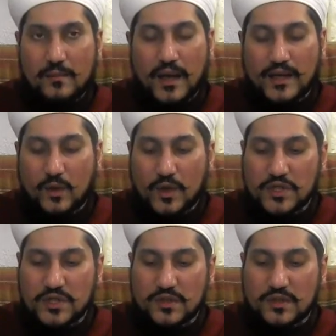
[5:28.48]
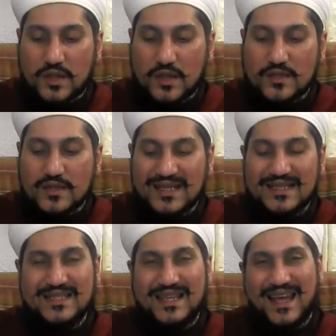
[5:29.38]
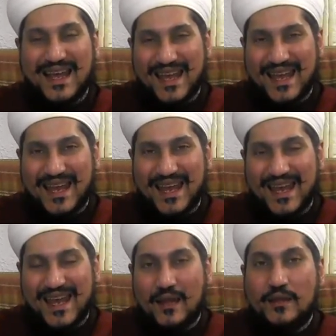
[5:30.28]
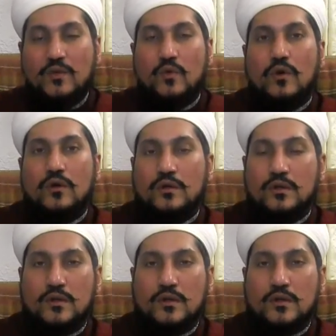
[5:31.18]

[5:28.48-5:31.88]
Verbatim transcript: My question is Is there anyone